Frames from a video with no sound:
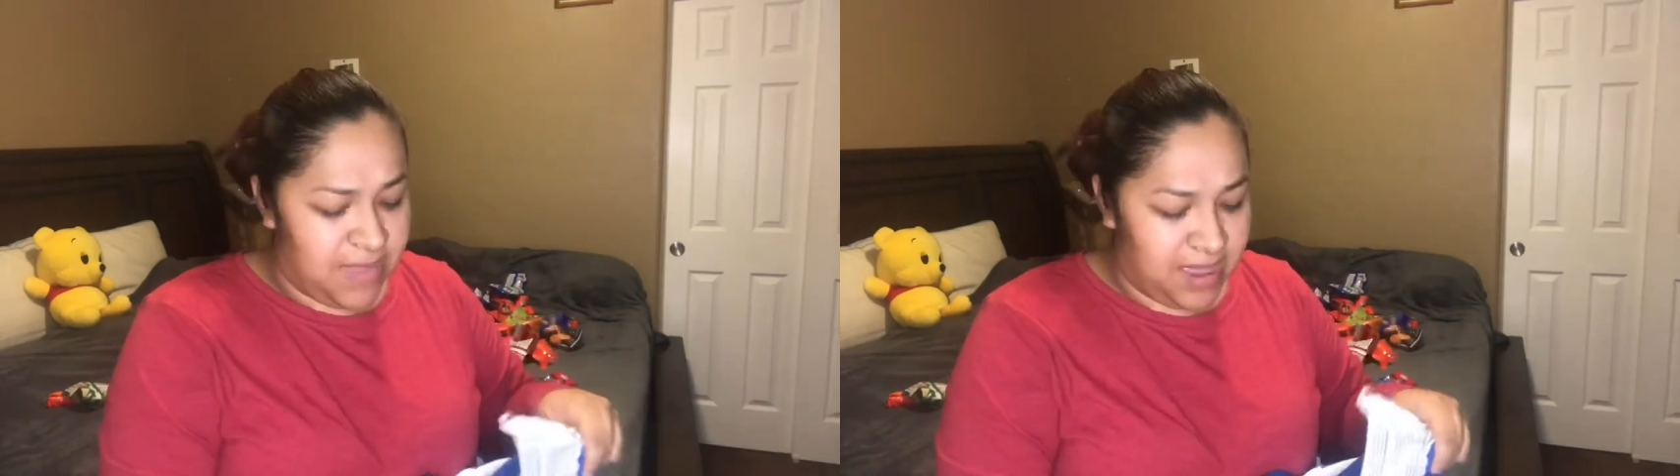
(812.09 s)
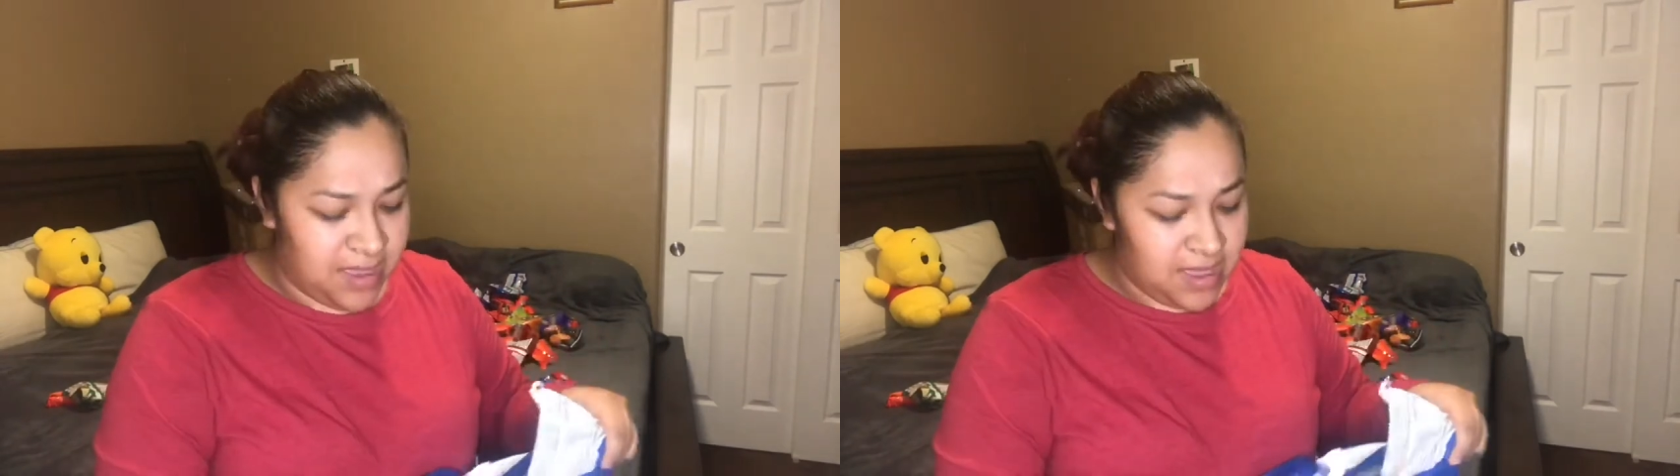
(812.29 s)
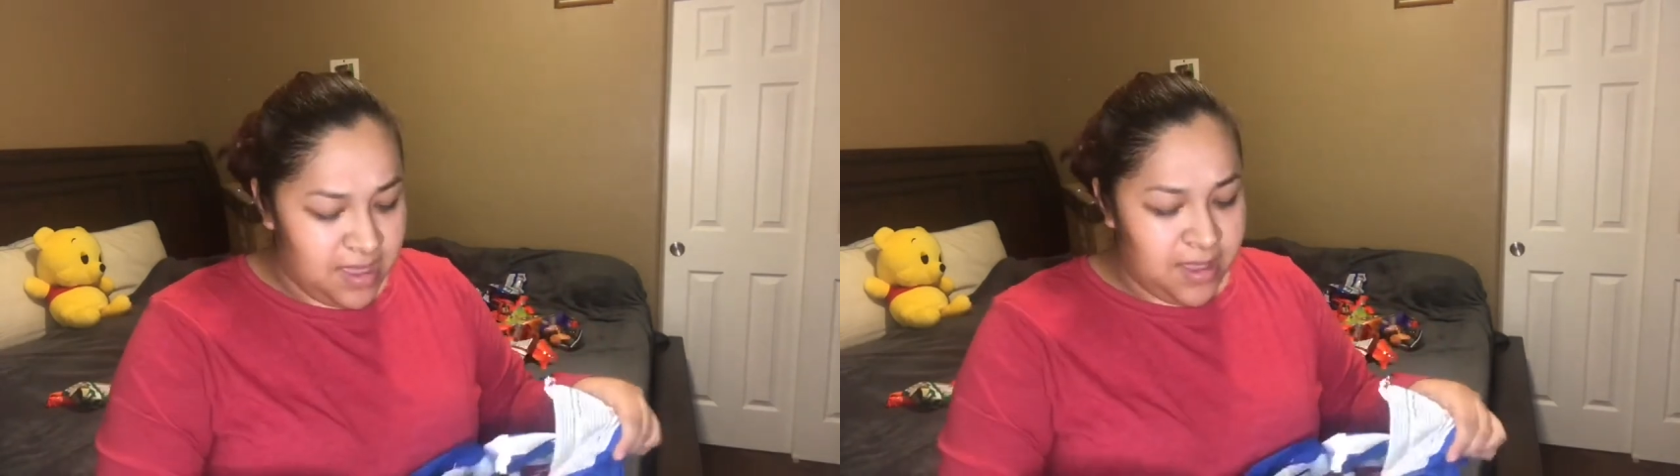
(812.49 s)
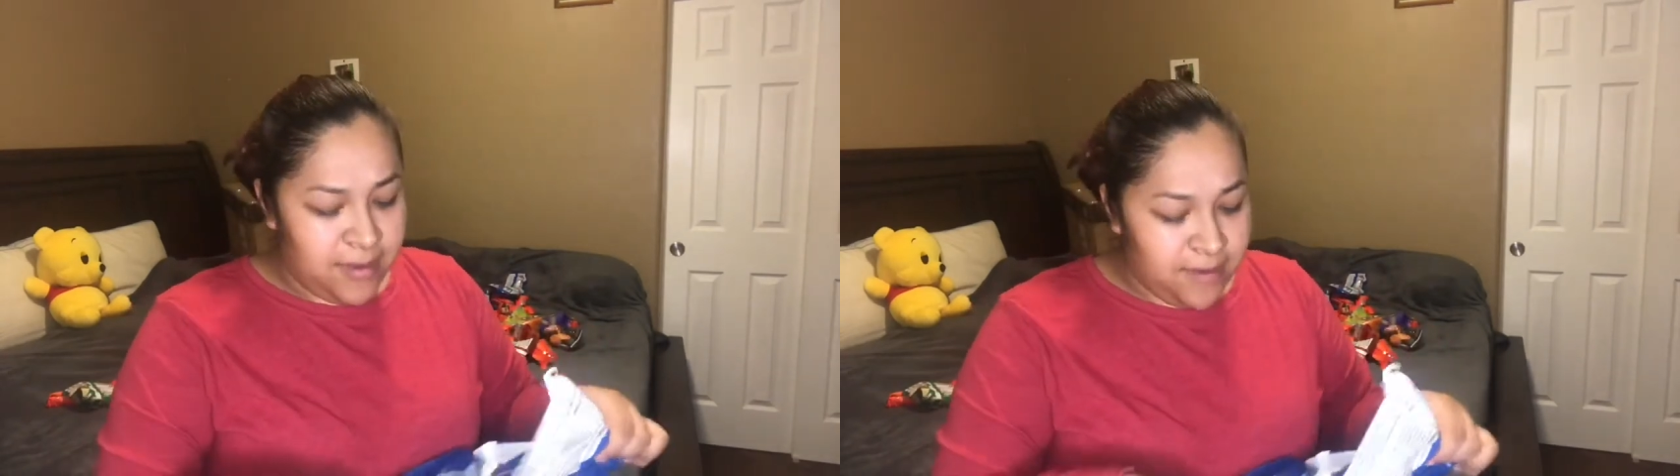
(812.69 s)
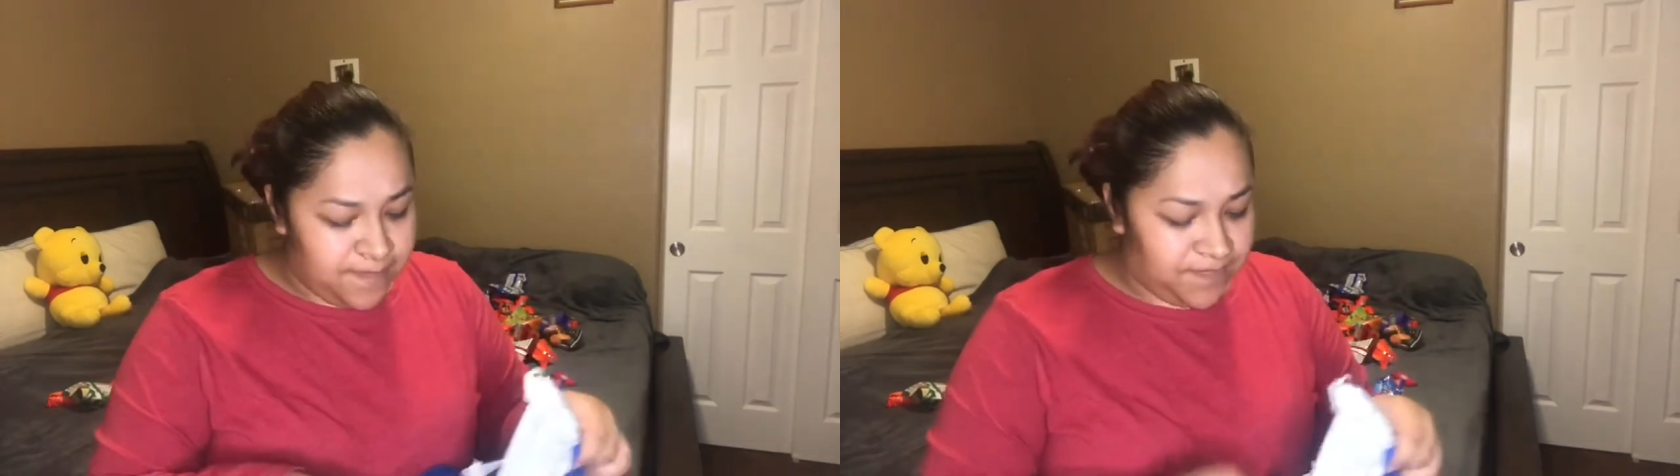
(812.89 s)
Like,
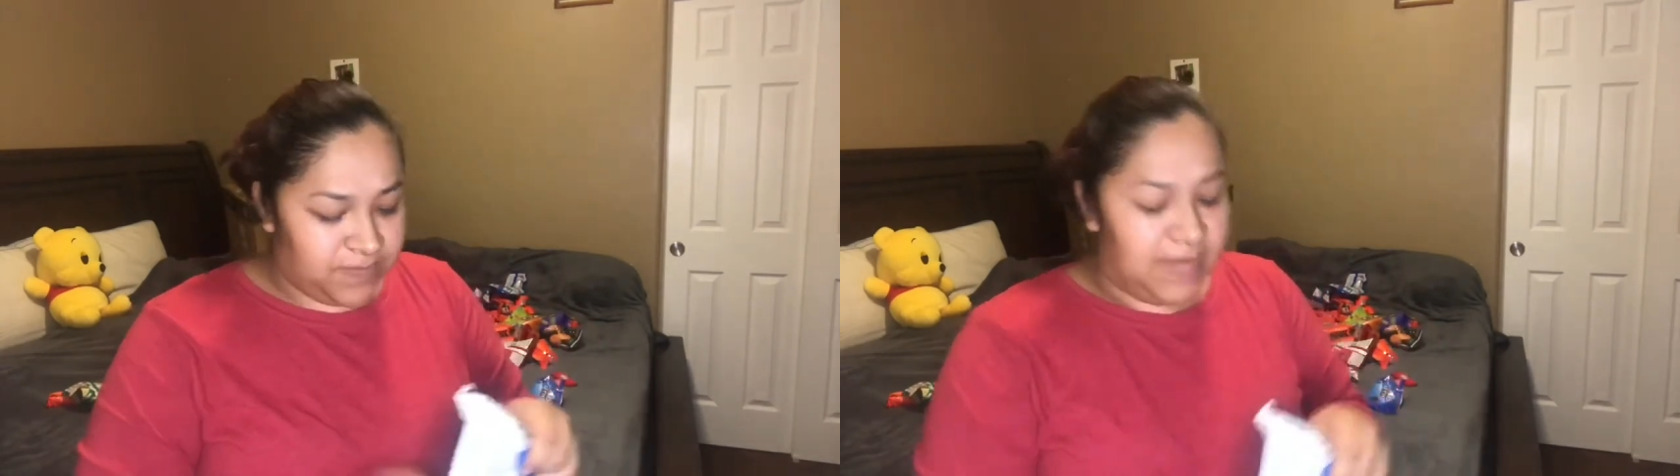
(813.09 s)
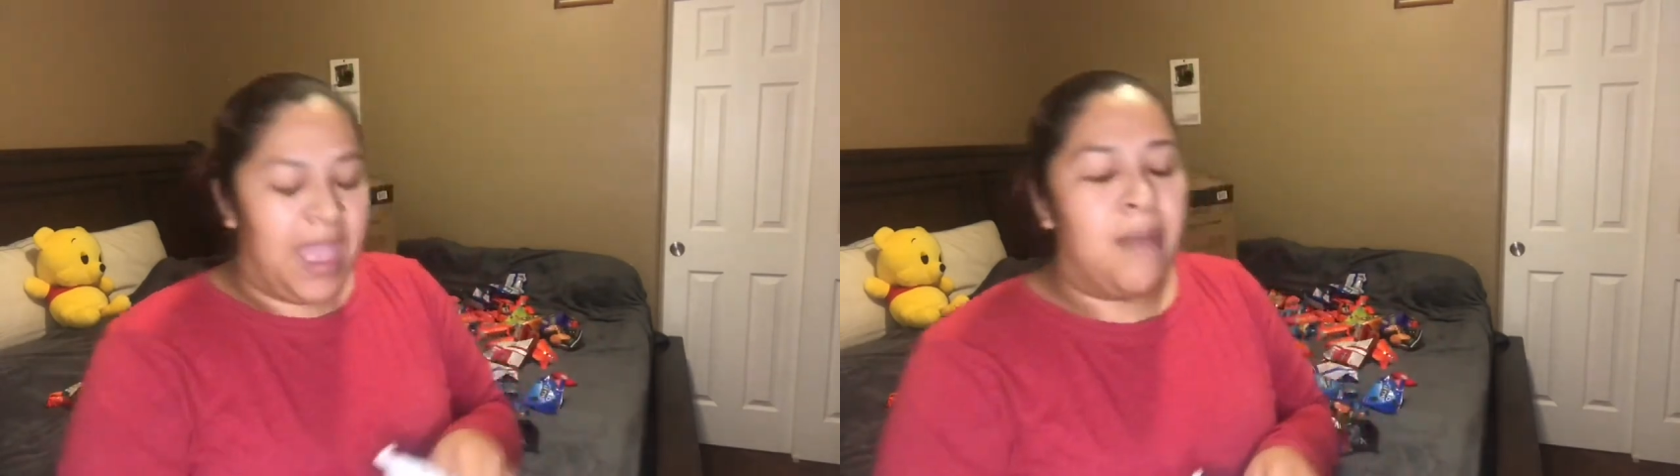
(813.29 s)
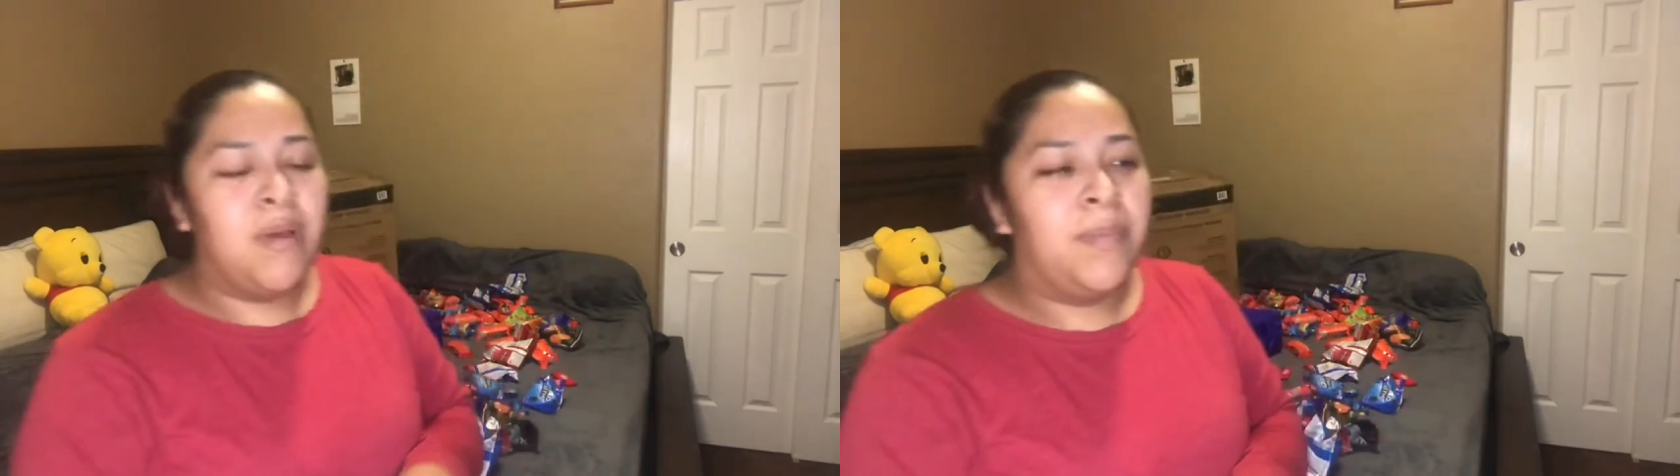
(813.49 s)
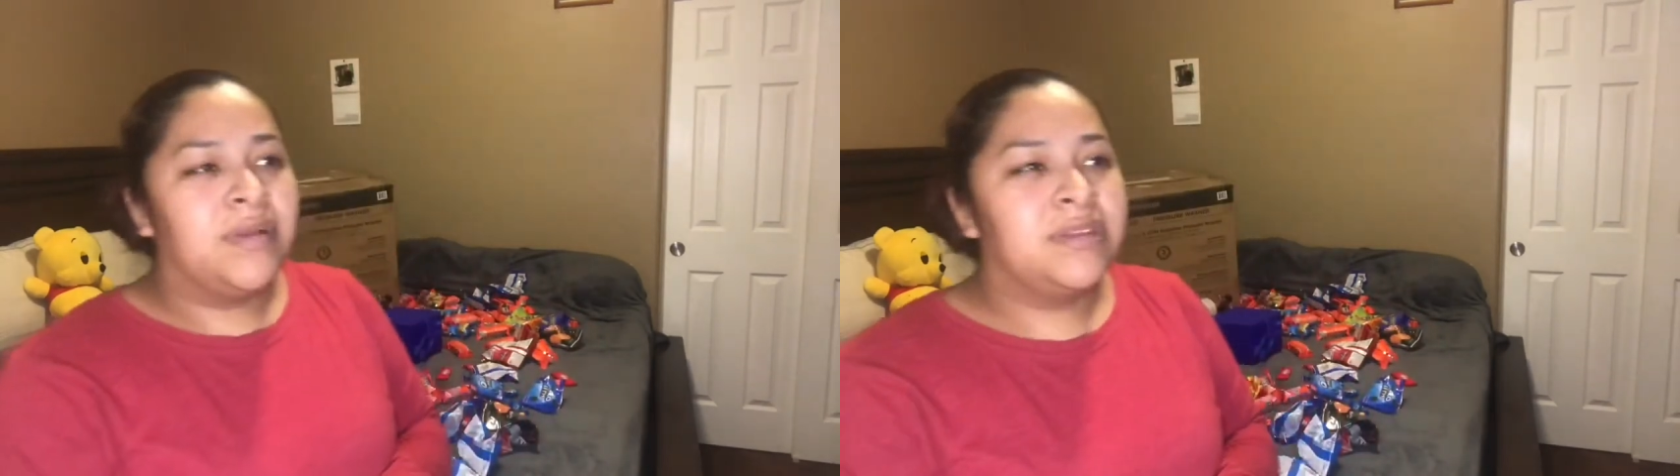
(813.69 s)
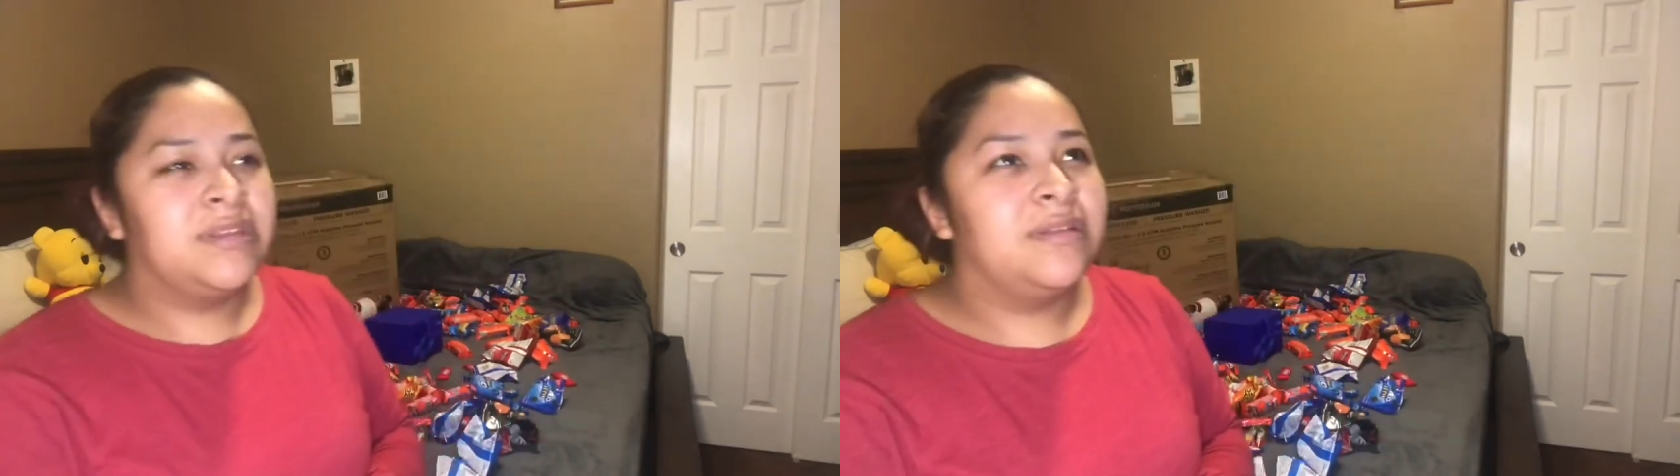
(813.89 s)
I'm a
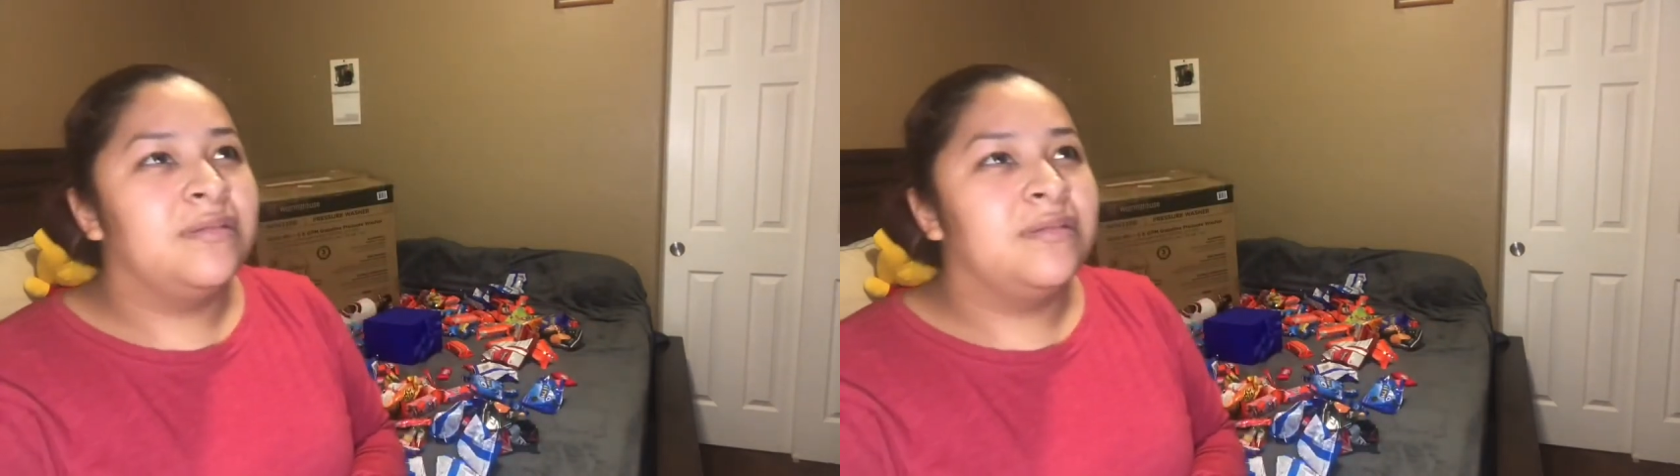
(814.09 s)
person.